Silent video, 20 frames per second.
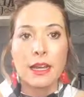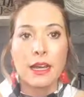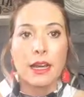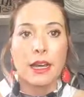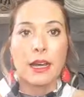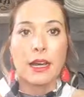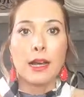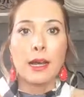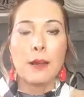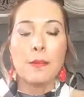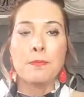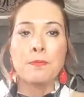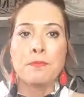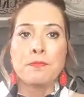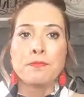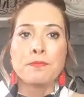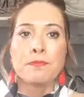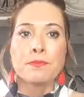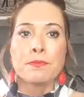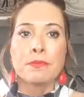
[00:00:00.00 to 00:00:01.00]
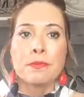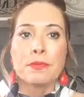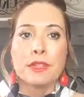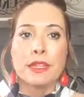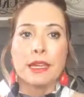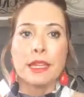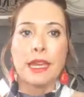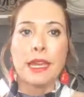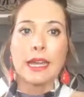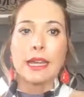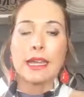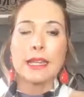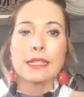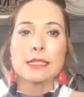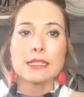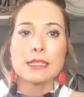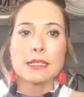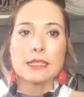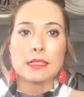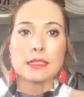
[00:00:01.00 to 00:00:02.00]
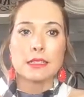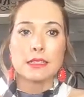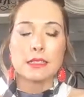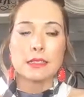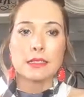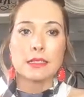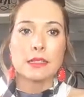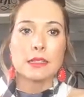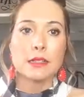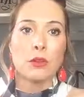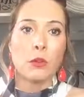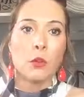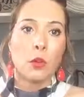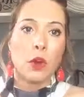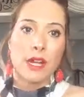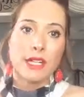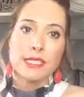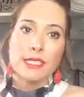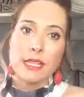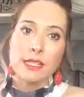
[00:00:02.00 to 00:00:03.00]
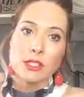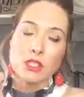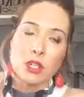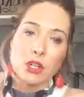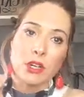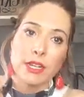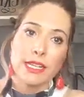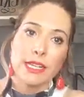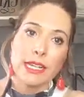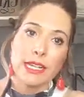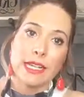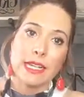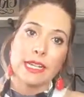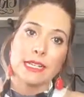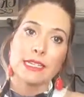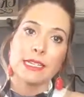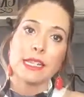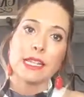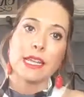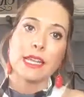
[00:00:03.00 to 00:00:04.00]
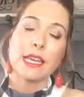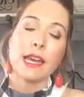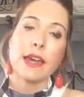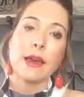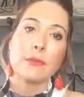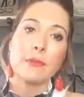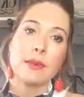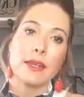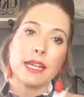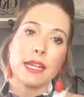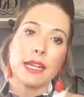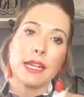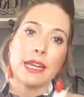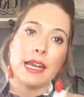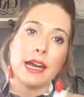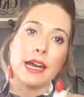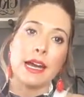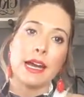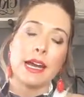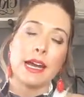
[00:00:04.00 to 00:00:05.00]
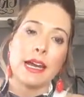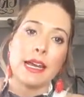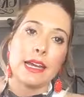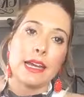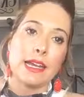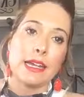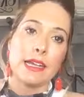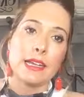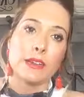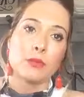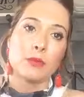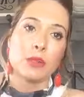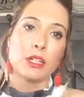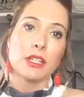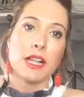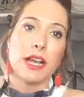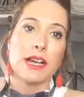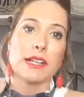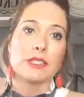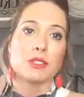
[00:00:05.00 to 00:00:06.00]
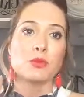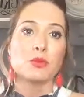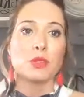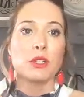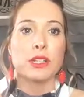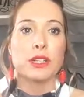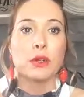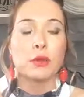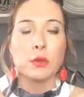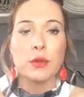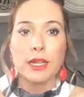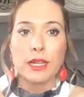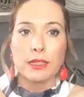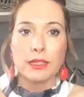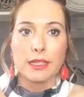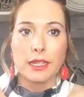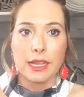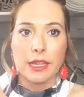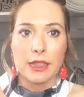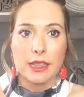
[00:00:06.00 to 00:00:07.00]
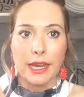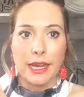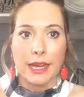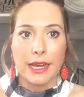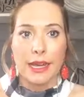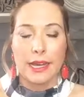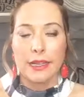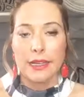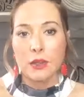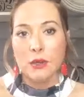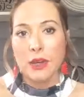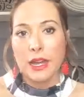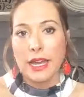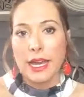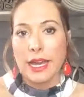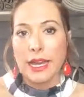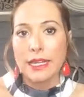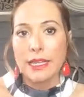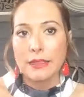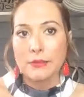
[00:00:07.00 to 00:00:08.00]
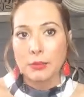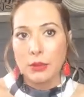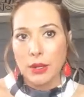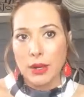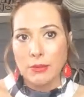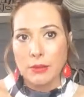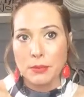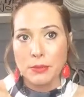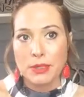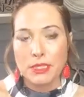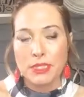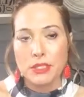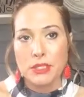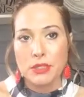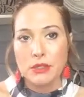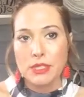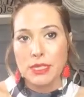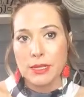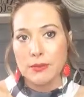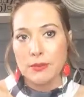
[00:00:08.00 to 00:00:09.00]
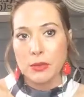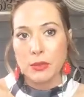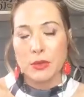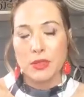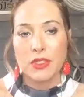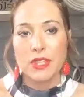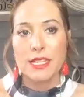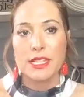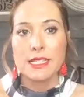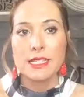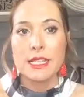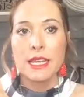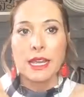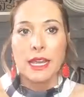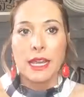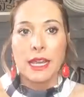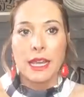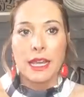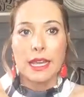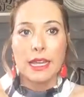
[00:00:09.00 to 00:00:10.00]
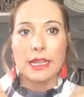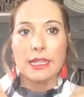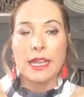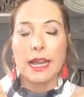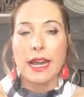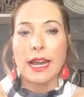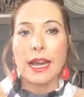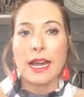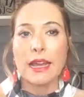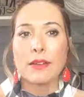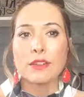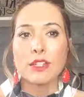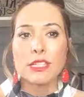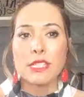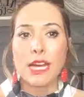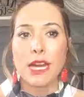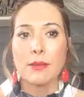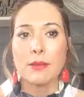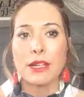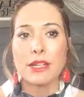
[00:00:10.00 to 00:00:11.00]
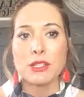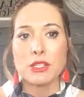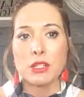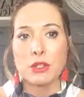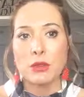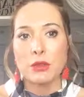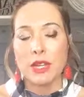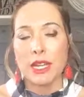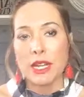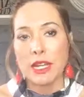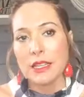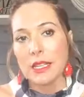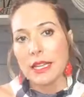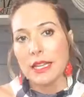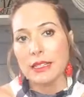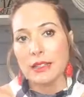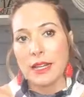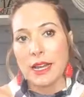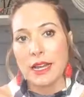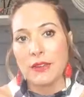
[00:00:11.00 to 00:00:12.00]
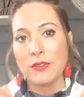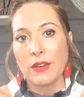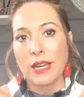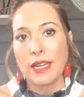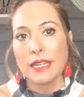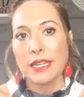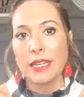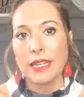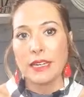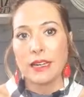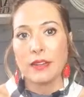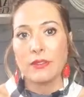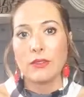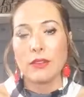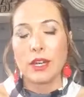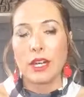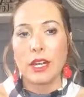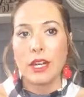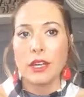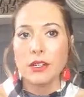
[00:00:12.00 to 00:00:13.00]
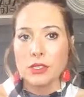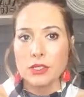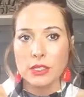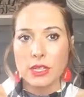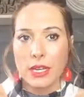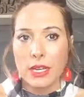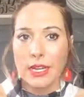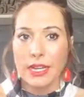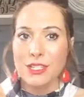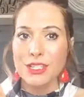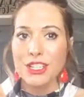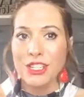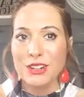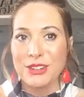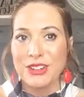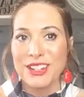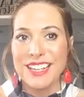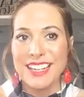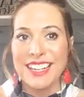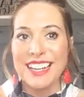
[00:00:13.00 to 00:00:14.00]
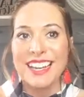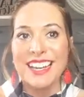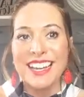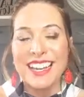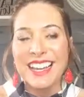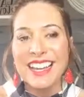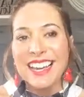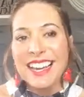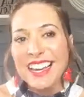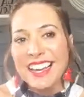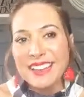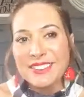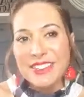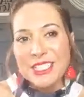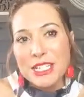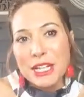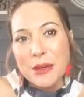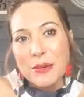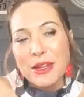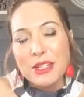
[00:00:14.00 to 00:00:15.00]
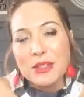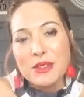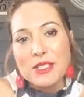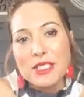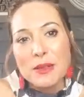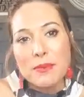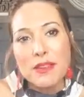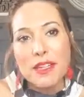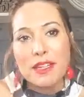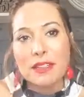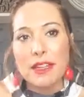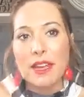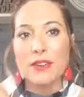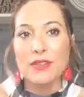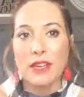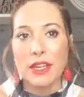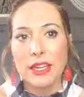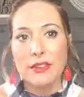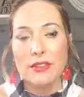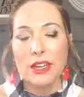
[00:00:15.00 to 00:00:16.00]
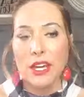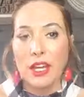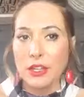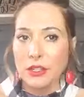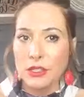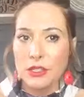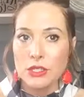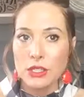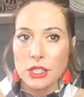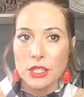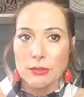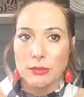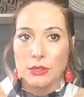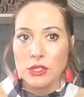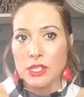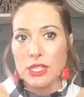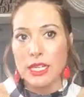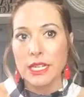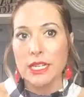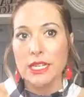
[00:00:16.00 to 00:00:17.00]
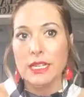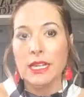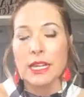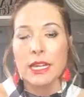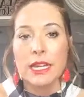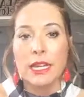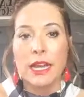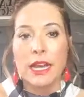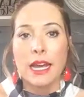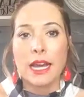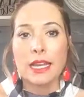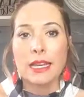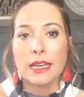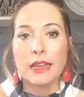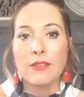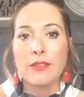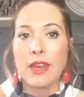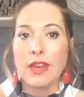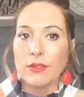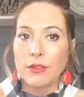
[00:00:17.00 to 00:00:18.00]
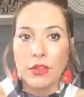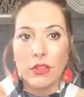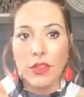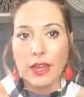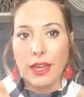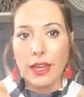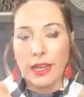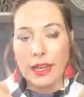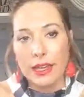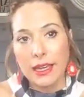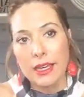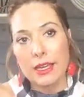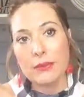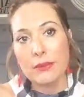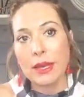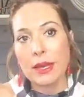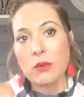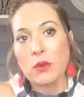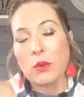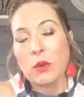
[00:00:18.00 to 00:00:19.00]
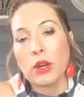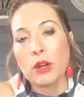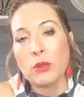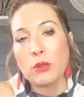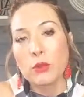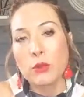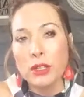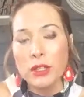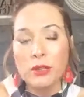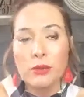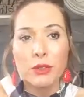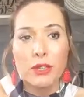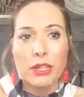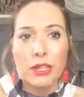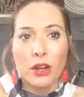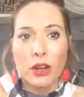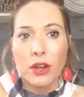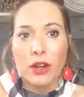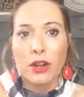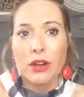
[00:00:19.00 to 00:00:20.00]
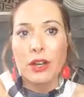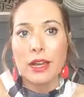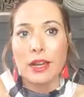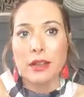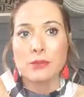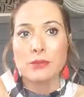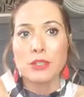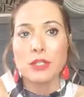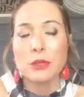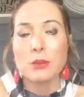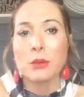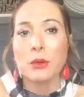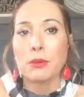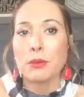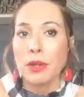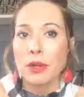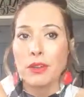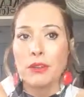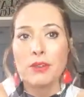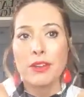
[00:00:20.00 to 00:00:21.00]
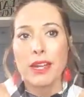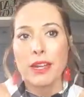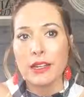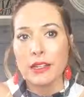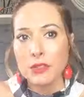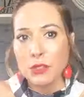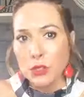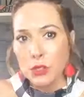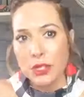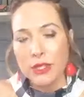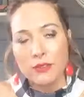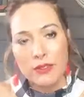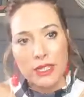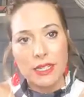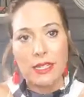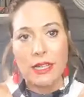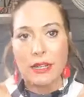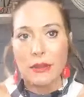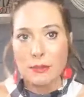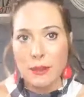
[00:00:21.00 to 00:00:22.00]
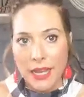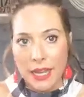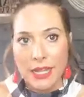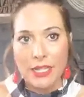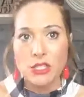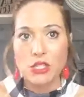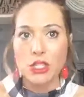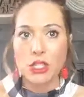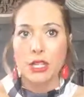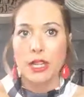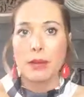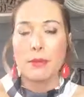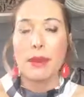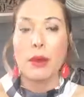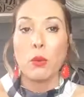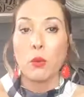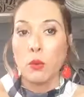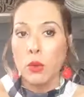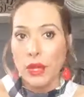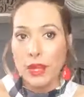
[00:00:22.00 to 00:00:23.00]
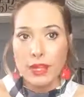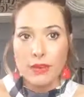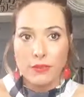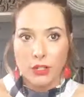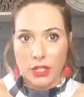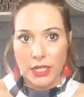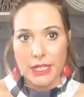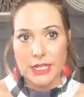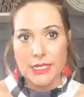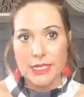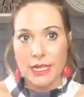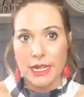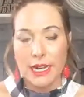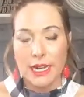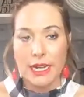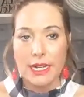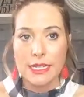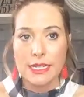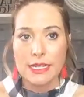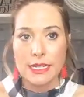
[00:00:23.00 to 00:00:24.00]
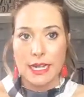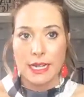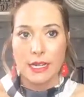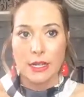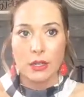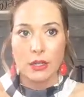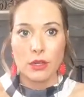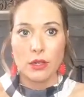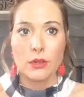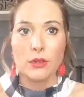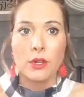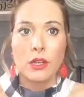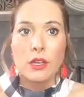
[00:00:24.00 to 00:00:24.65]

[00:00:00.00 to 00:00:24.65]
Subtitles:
And once I started getting into the company, I realized really quickly that, okay, I can probably do something with this. And every time I do anything in life, I give 100. Hi, Jody. Every time I do something in life, I give 110%. I give everything I am. I work really, really hard. I'm super motivated, driven, and passionate about whatever it is that I decide to do.